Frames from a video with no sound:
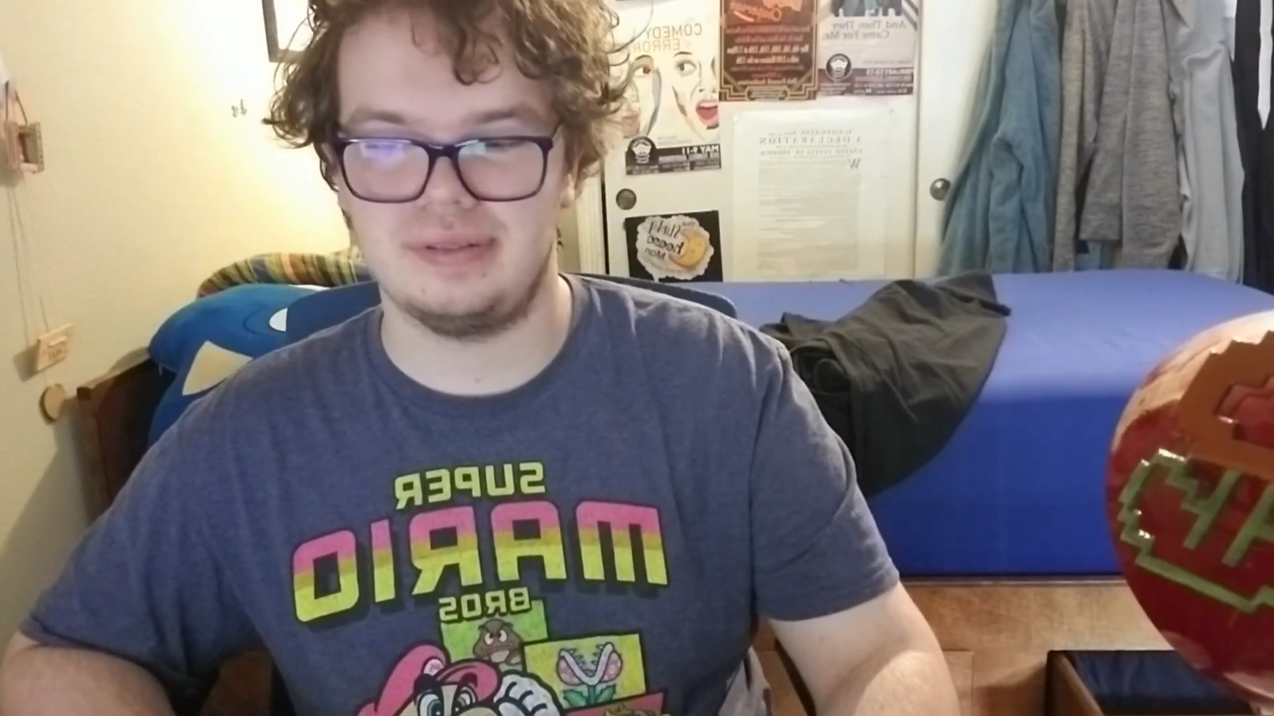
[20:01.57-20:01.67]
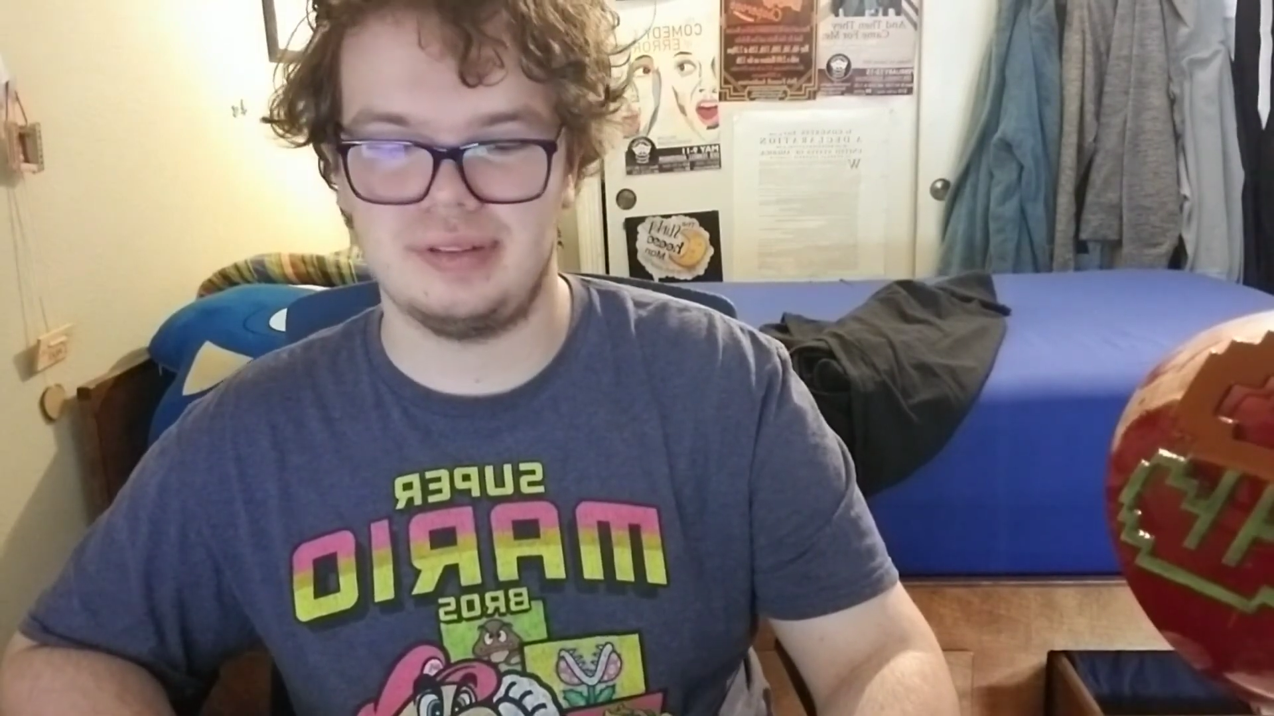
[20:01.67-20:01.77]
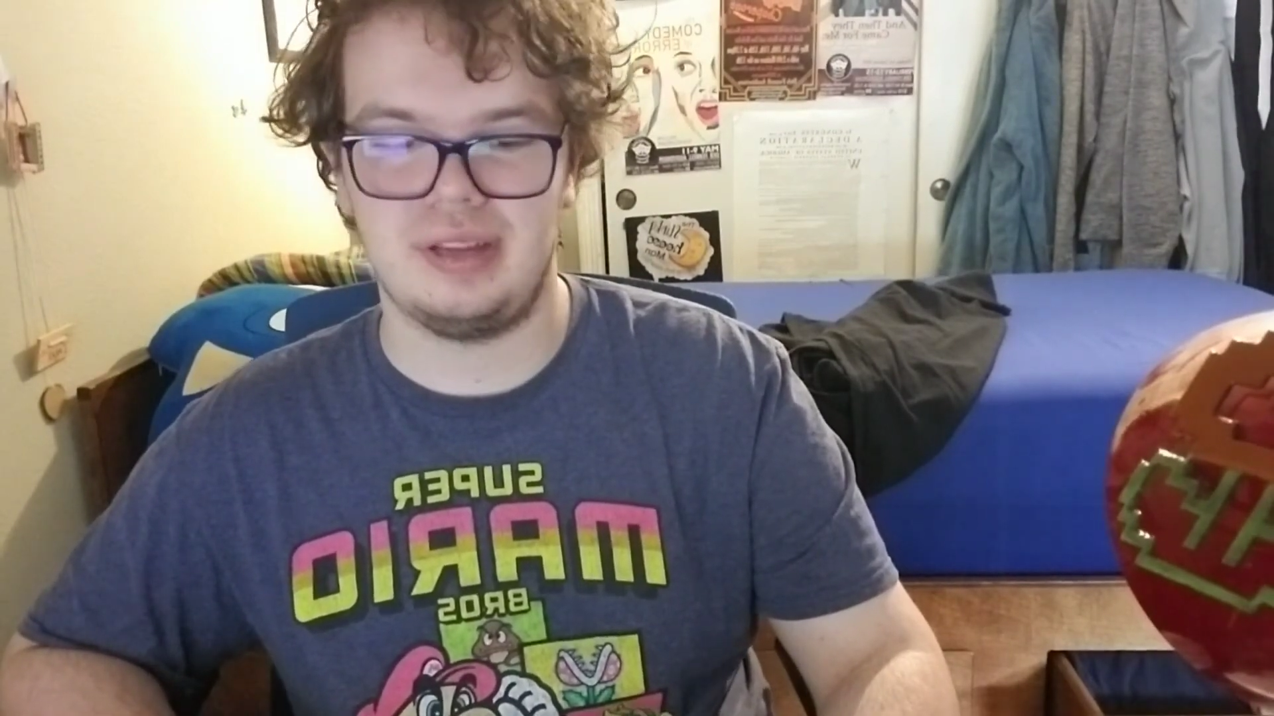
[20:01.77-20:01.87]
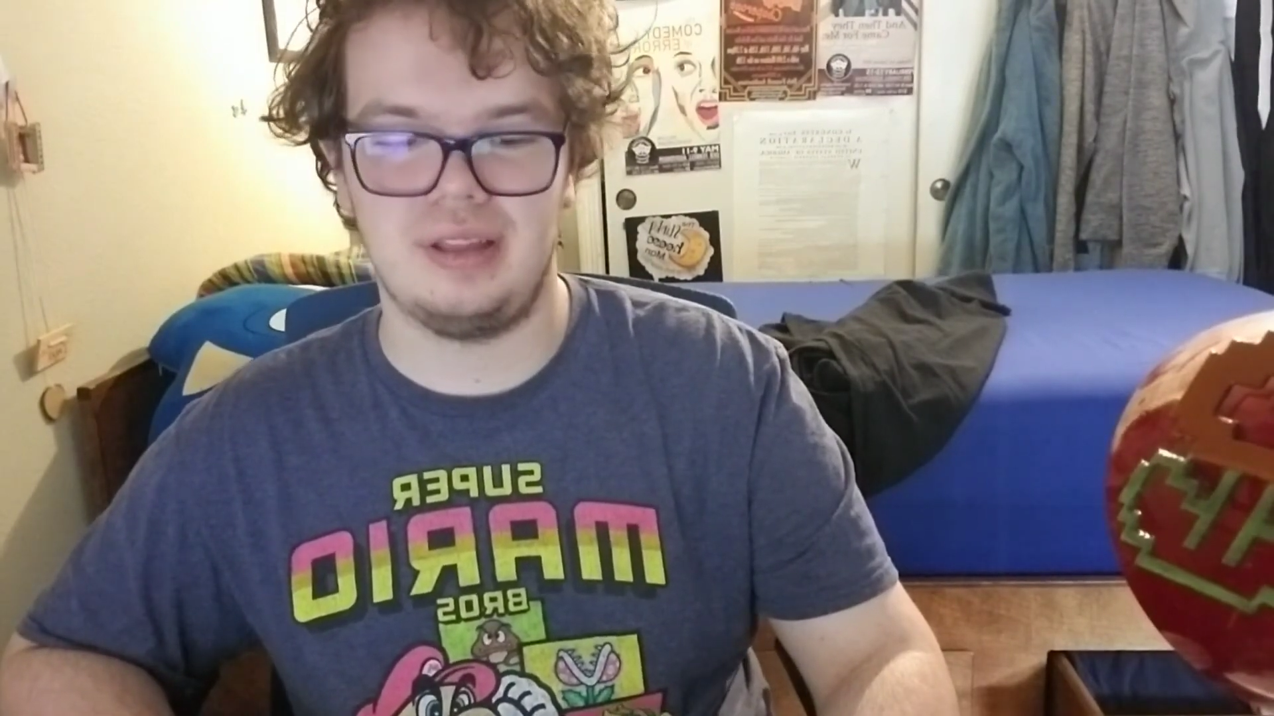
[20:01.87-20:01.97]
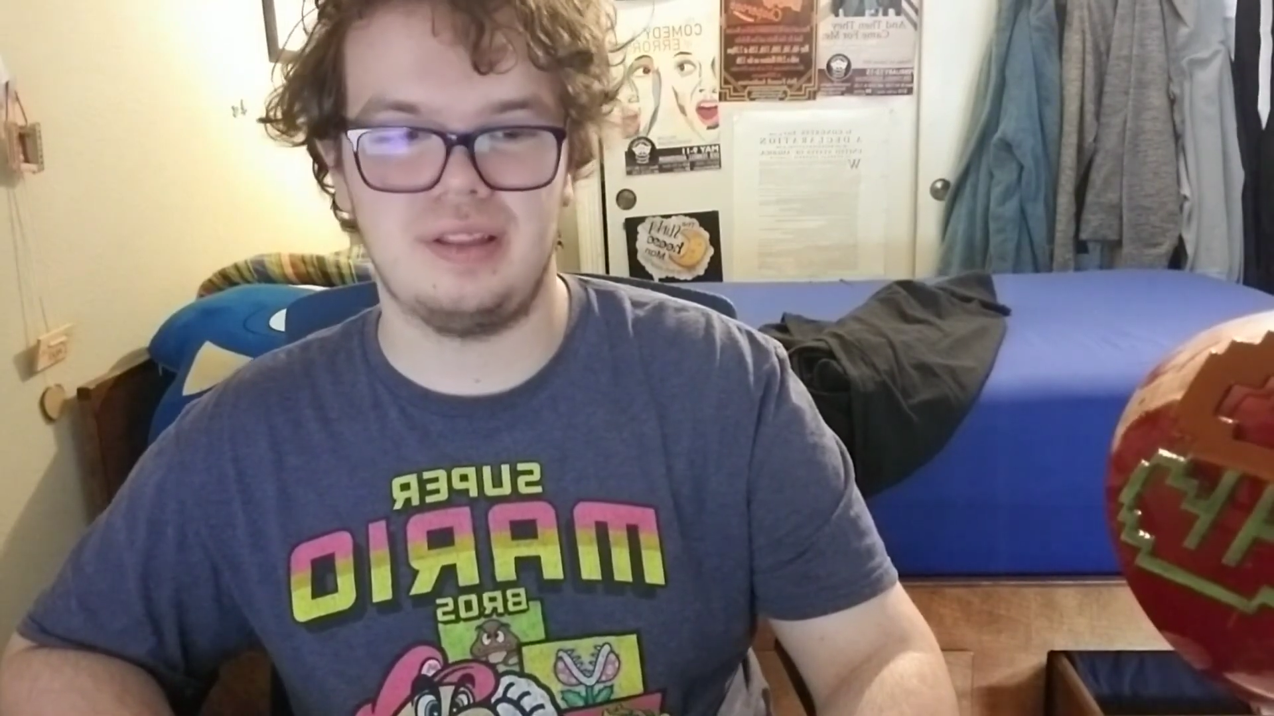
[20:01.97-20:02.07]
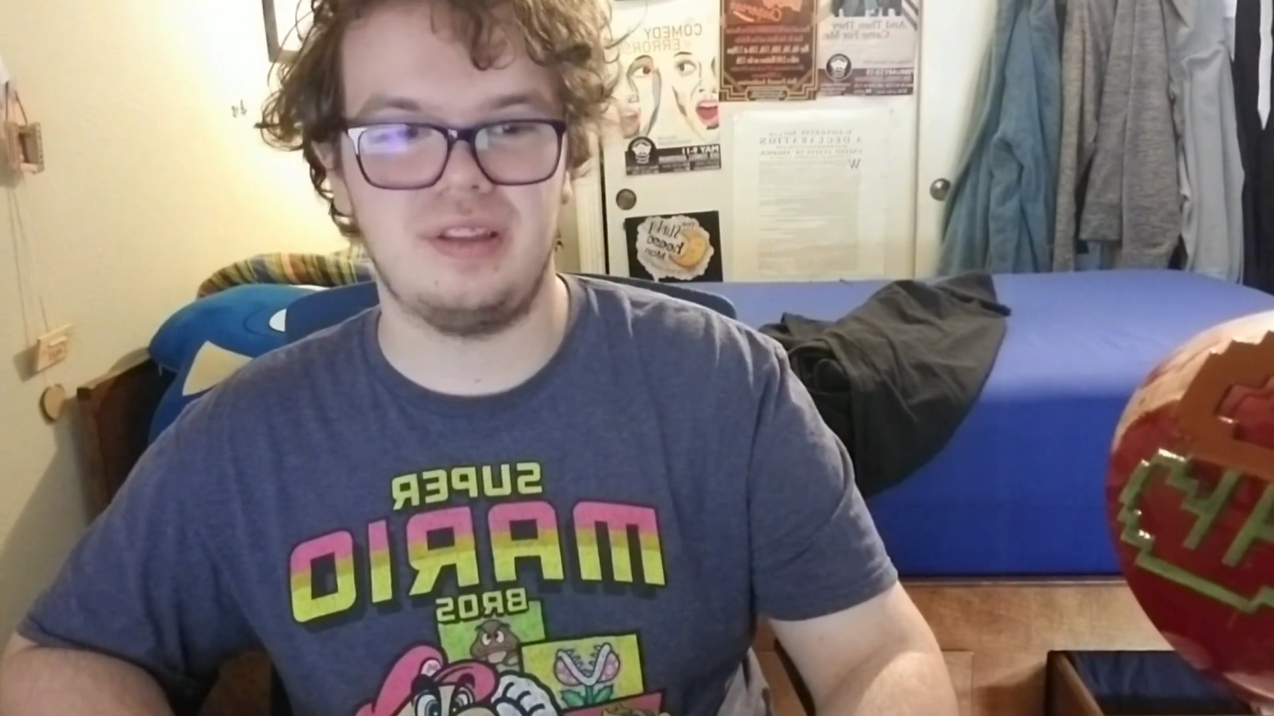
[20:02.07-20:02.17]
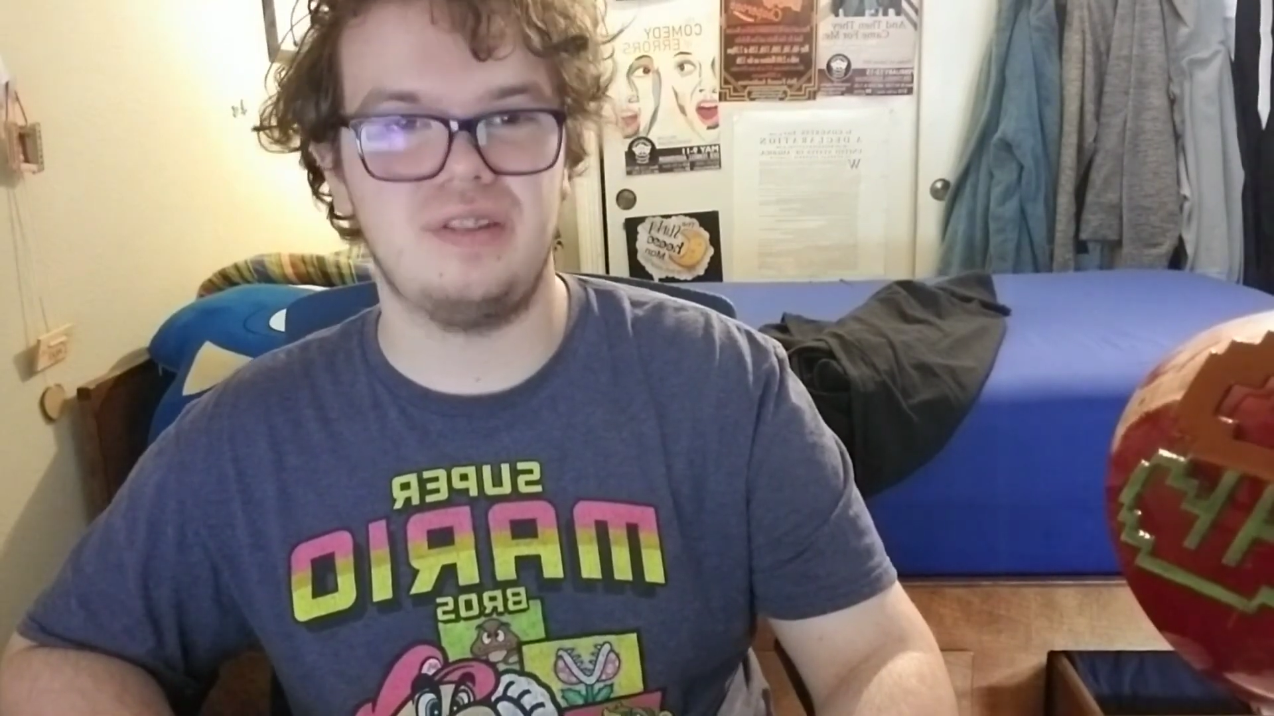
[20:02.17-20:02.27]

you